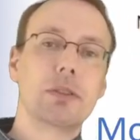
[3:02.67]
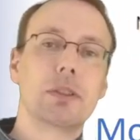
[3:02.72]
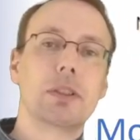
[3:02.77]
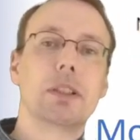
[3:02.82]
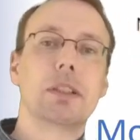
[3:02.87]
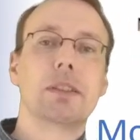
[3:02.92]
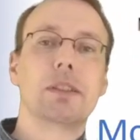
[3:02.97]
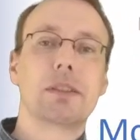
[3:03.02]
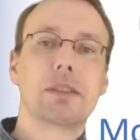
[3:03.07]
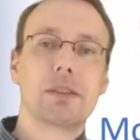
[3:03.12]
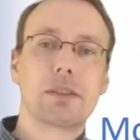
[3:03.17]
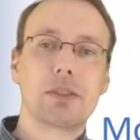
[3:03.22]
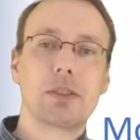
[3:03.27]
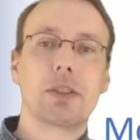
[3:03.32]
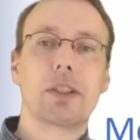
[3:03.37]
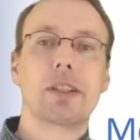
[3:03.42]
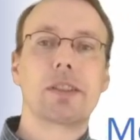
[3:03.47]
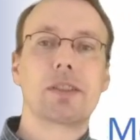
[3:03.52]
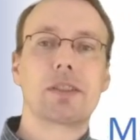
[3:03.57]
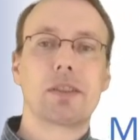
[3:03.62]
so
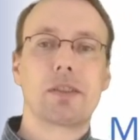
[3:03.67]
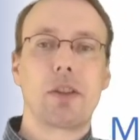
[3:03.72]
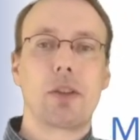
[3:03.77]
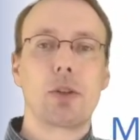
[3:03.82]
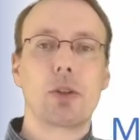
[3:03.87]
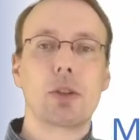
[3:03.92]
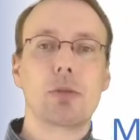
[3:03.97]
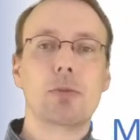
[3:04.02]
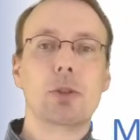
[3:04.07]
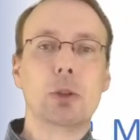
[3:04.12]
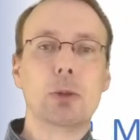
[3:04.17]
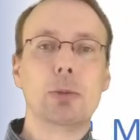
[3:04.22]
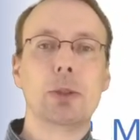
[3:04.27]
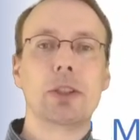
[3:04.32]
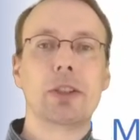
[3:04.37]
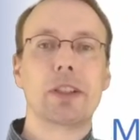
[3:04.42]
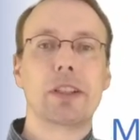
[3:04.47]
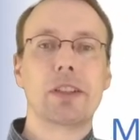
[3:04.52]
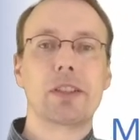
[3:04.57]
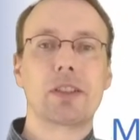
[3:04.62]
this third
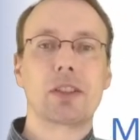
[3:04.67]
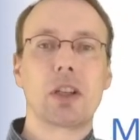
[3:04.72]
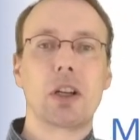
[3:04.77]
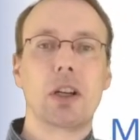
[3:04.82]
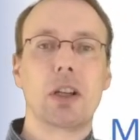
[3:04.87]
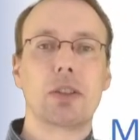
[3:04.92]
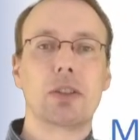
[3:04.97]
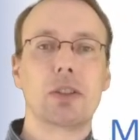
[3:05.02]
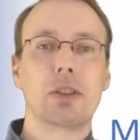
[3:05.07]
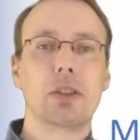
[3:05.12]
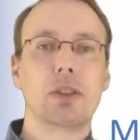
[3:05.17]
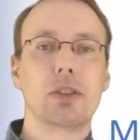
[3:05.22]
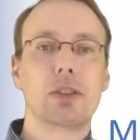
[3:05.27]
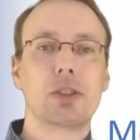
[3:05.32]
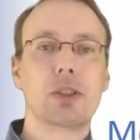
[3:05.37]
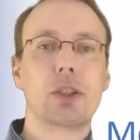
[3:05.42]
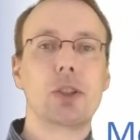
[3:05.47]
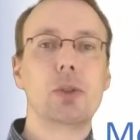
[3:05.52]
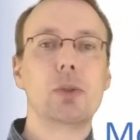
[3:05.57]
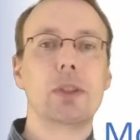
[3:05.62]
moment is called the
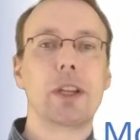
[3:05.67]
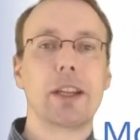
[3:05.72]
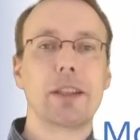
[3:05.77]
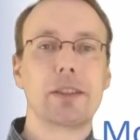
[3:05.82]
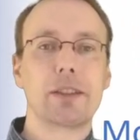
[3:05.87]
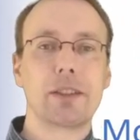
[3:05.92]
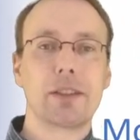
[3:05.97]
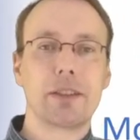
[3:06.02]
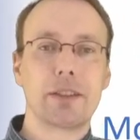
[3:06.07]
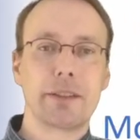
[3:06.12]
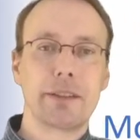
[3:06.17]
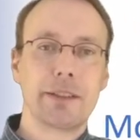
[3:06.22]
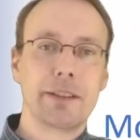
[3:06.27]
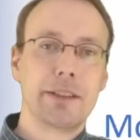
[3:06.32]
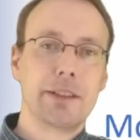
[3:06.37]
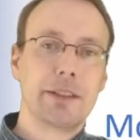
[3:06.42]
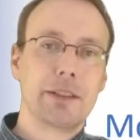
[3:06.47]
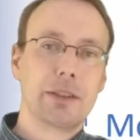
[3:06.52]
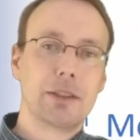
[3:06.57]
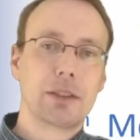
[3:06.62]
skewness,
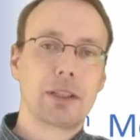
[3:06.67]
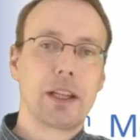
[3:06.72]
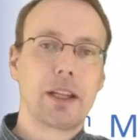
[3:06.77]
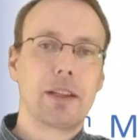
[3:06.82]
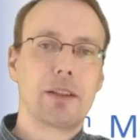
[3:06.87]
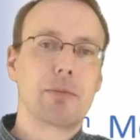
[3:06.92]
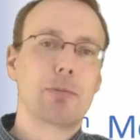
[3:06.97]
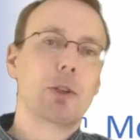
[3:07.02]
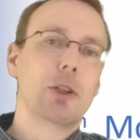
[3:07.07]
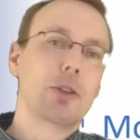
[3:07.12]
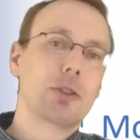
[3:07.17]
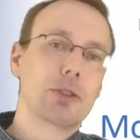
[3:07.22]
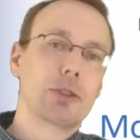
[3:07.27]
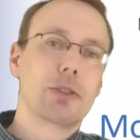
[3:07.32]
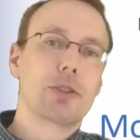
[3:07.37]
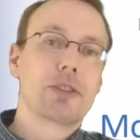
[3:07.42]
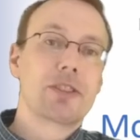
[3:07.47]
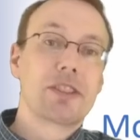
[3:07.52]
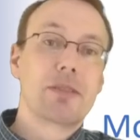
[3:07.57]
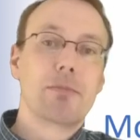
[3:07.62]
okay, well, or
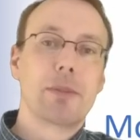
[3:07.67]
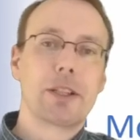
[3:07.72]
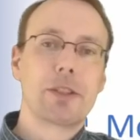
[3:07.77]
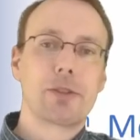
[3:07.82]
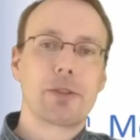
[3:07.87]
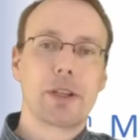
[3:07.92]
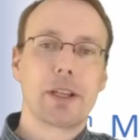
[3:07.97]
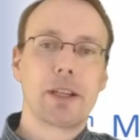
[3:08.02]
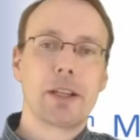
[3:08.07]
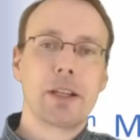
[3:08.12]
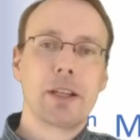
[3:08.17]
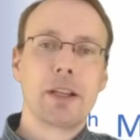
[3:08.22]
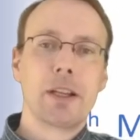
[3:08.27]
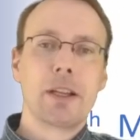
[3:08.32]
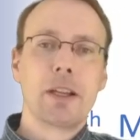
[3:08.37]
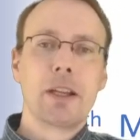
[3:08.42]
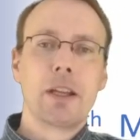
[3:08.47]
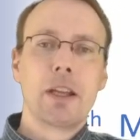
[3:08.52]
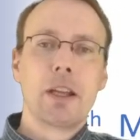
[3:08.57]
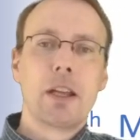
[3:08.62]
the symmetry.
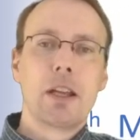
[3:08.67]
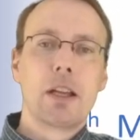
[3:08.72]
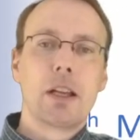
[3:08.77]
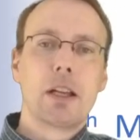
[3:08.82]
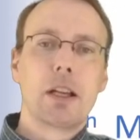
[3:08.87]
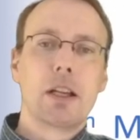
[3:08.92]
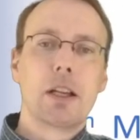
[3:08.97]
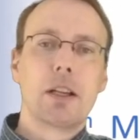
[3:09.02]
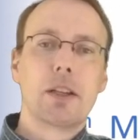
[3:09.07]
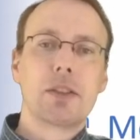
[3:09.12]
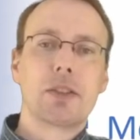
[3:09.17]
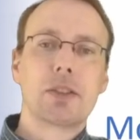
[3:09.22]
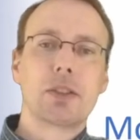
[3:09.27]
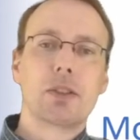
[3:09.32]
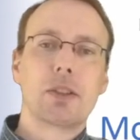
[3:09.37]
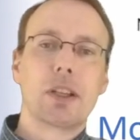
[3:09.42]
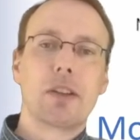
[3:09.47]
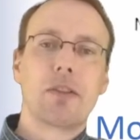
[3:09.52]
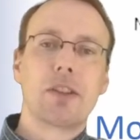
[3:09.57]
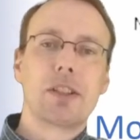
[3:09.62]
So
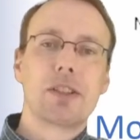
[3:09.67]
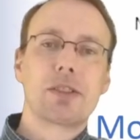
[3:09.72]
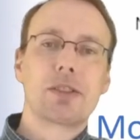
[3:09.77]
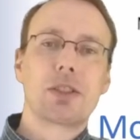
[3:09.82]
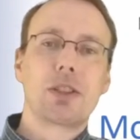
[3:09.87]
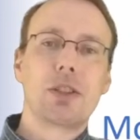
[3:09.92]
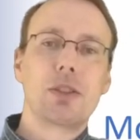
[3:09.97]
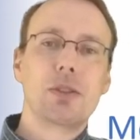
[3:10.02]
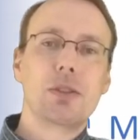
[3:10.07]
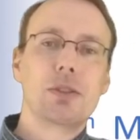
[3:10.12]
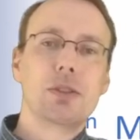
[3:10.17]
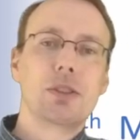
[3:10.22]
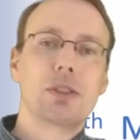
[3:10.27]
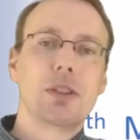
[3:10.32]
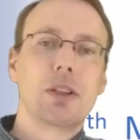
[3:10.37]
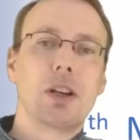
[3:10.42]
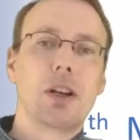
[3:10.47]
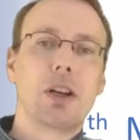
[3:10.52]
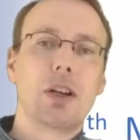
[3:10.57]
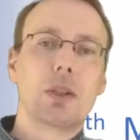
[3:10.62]
if it's skewed
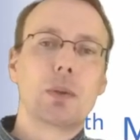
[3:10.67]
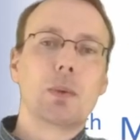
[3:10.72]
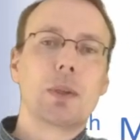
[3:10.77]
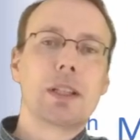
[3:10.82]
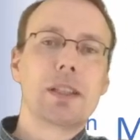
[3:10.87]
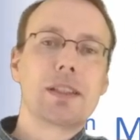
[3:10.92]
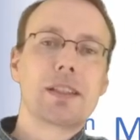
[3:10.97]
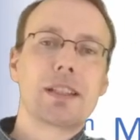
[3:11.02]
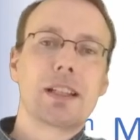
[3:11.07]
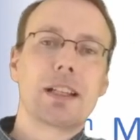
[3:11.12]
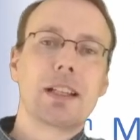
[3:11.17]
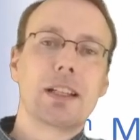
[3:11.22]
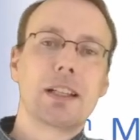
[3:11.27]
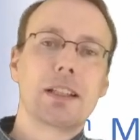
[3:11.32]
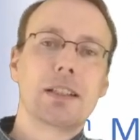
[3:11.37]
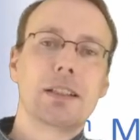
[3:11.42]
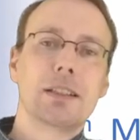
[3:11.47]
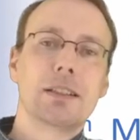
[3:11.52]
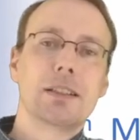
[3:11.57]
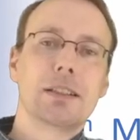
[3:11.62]
on one
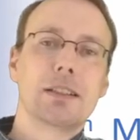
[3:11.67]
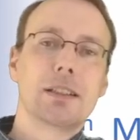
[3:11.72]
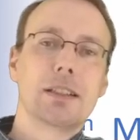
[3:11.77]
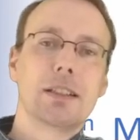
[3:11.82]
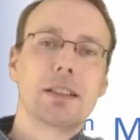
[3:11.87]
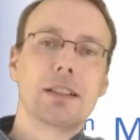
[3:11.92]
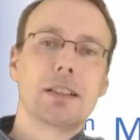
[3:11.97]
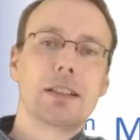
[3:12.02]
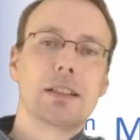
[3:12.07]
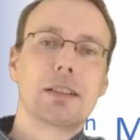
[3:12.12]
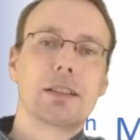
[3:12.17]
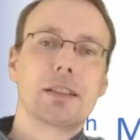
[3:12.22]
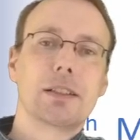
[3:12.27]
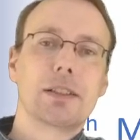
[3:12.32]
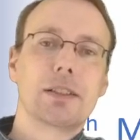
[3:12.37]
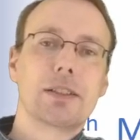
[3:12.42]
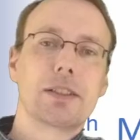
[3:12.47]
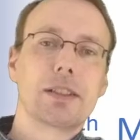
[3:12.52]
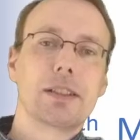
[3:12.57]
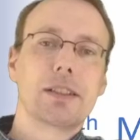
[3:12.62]
side, here you
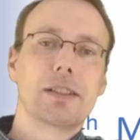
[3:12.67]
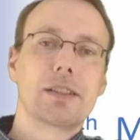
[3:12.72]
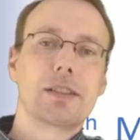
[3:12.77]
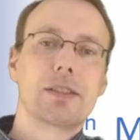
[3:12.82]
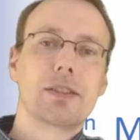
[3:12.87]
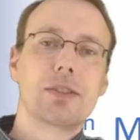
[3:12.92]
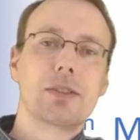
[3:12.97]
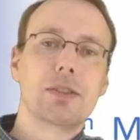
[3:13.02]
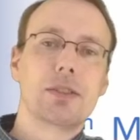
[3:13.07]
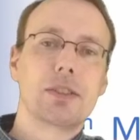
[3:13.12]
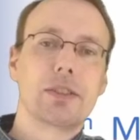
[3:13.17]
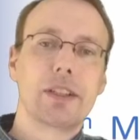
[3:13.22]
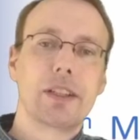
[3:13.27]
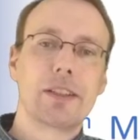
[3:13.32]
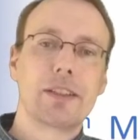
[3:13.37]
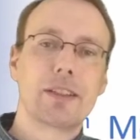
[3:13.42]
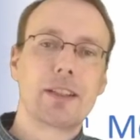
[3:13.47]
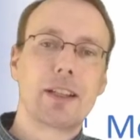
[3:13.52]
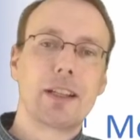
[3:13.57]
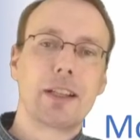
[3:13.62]
see it's skewed on this
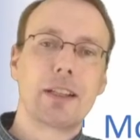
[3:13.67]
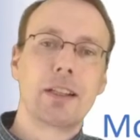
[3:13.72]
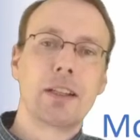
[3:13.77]
side,